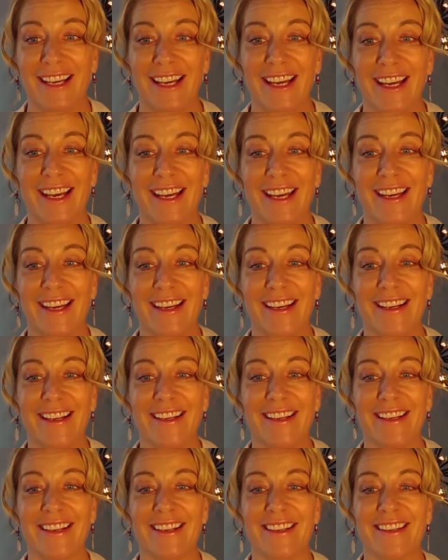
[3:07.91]

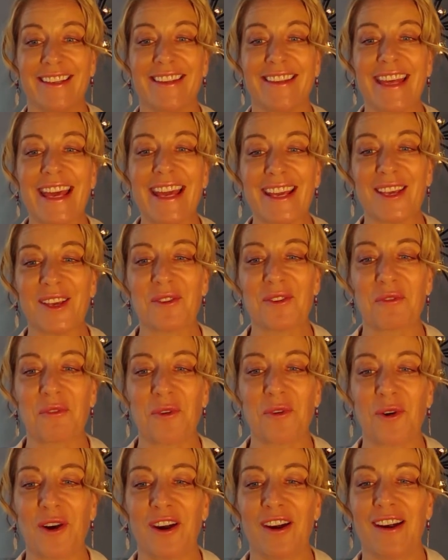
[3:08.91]
Thank you
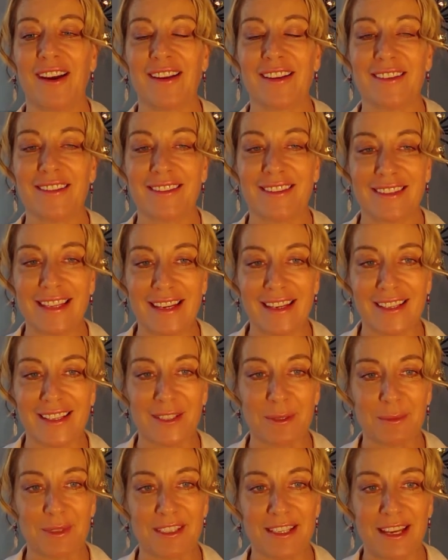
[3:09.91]
for sending
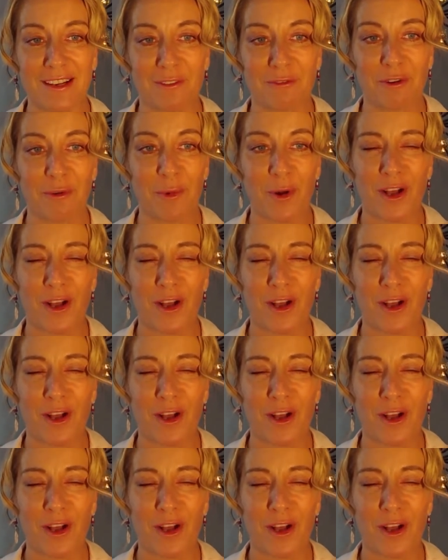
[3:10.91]
some sun from